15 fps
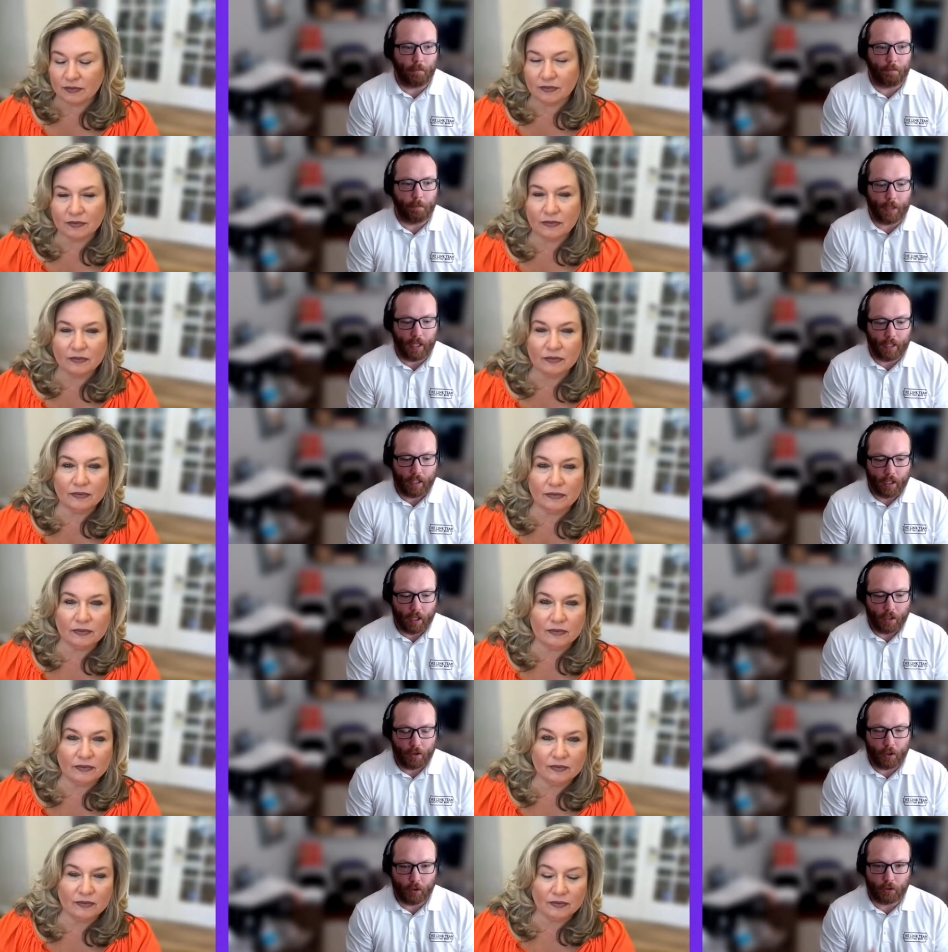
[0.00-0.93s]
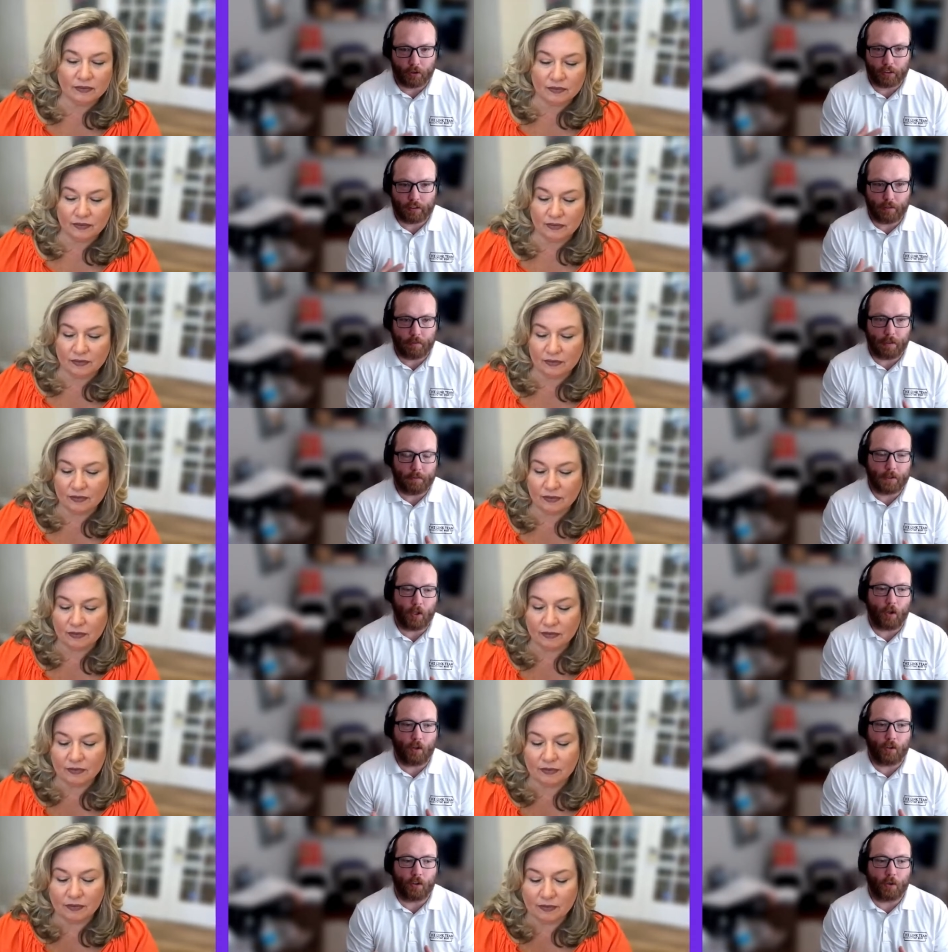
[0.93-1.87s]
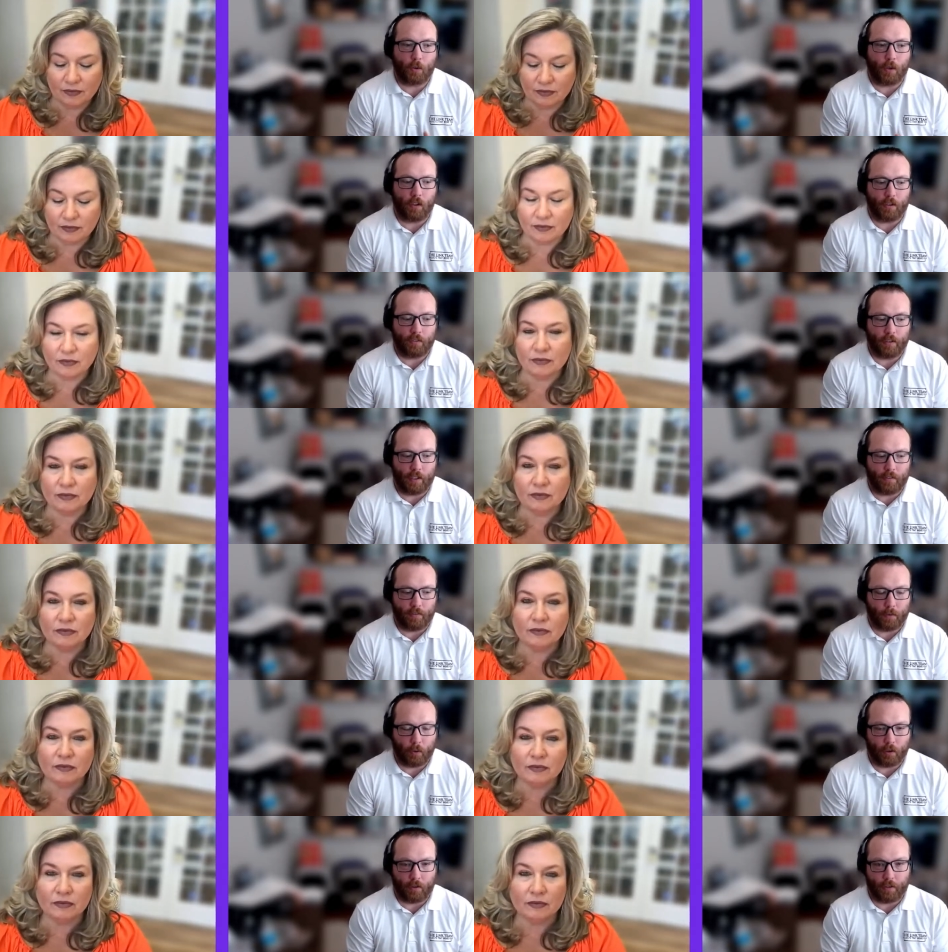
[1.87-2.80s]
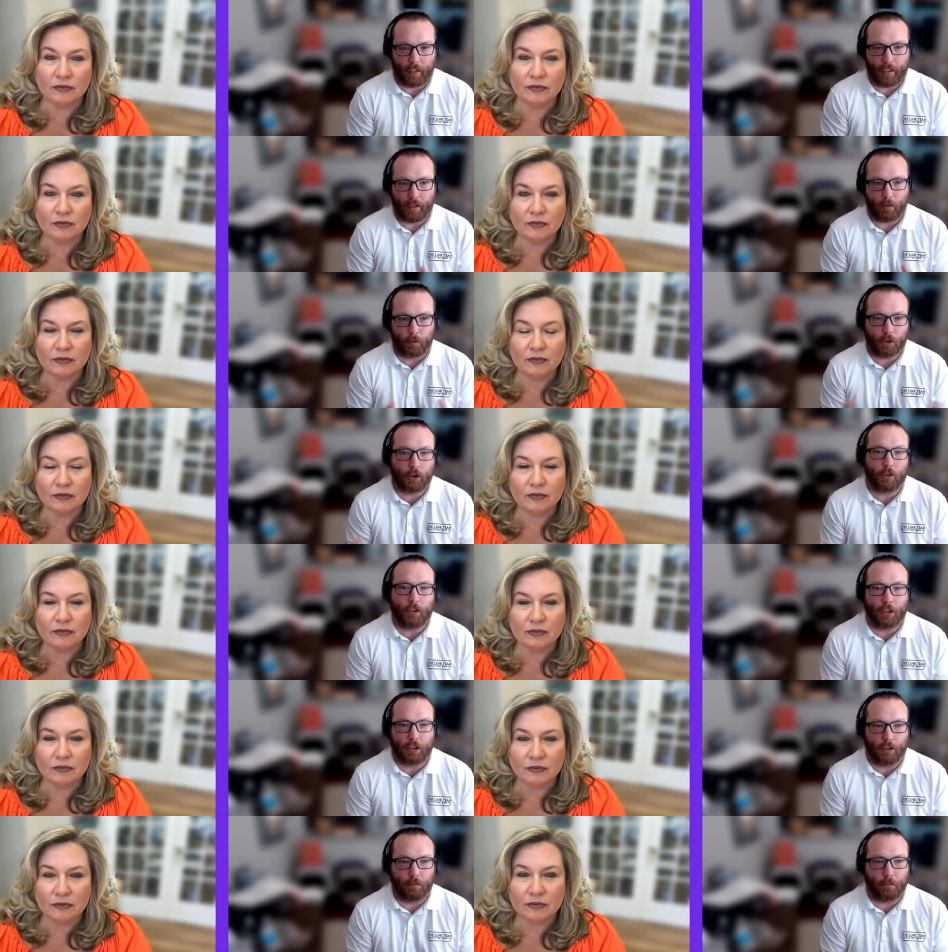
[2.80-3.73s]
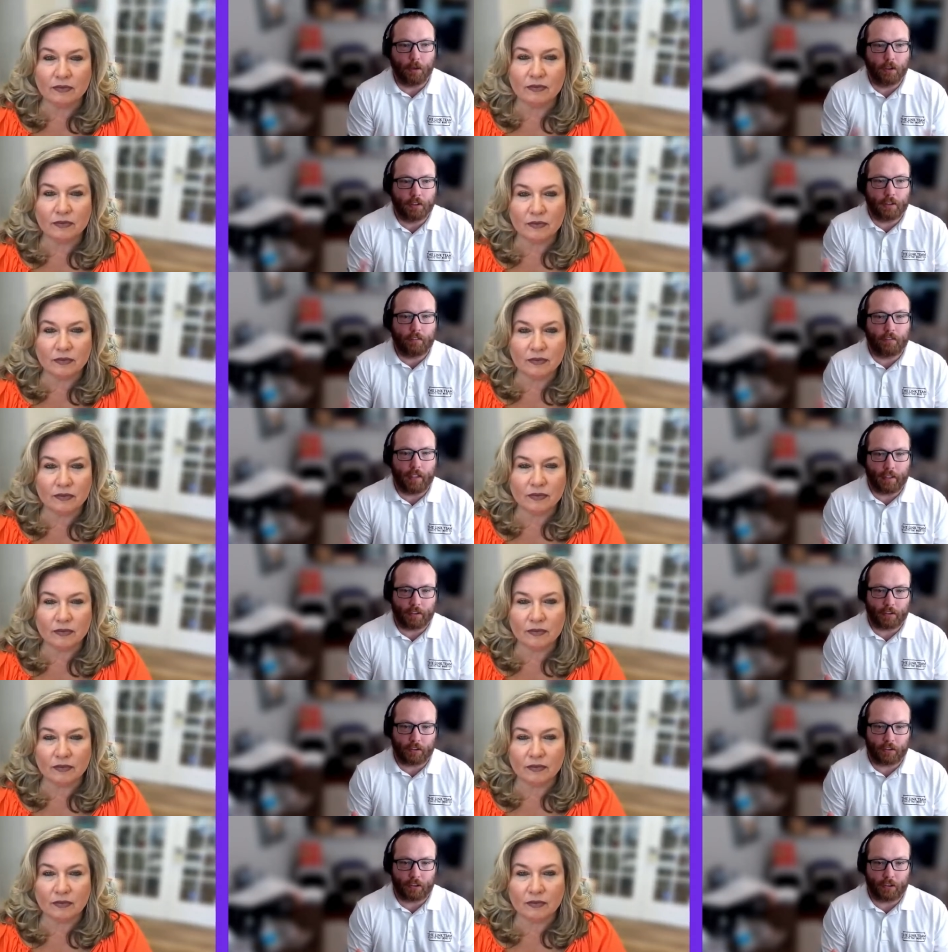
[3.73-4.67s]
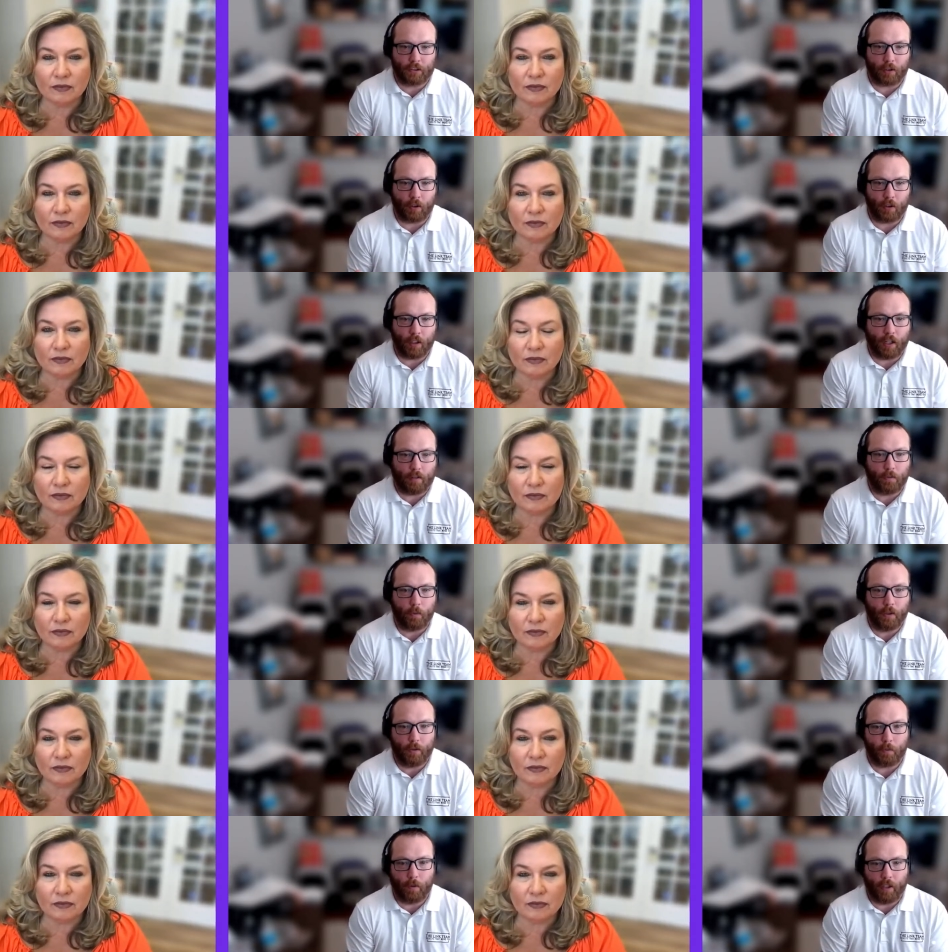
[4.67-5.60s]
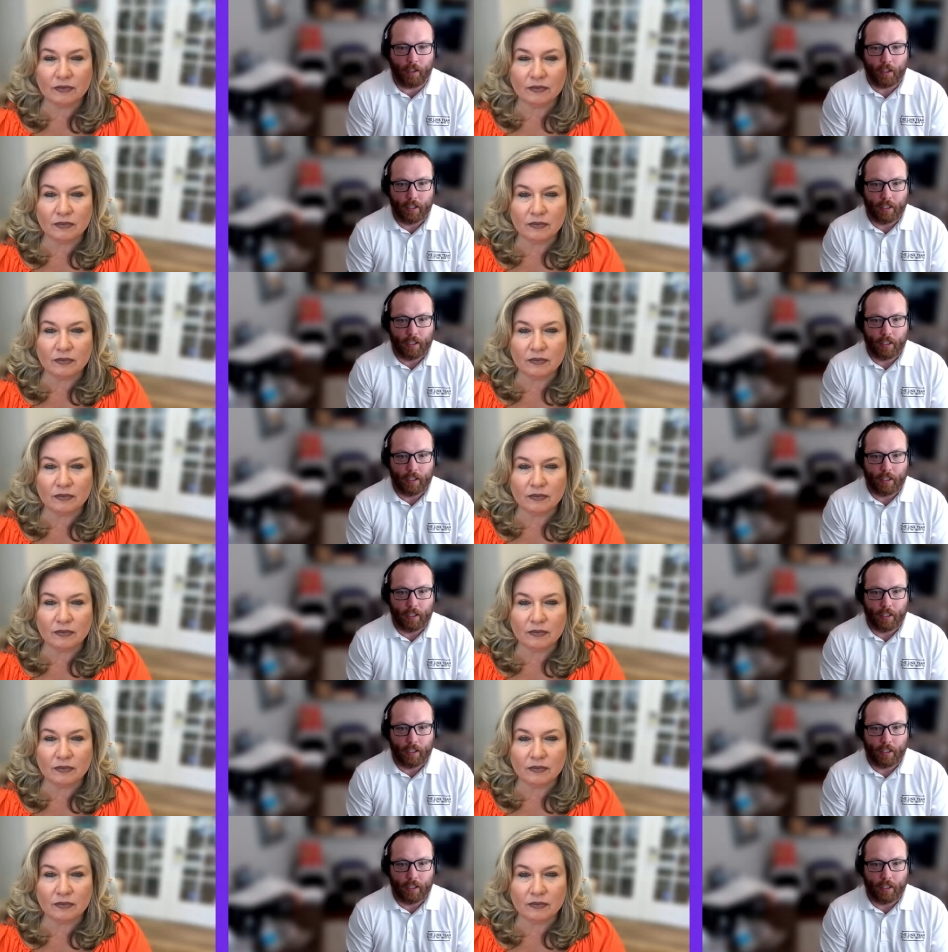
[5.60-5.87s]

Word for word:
Speaker 1: But those are sometimes harder to qualify for than a traditional. Most investors start off with what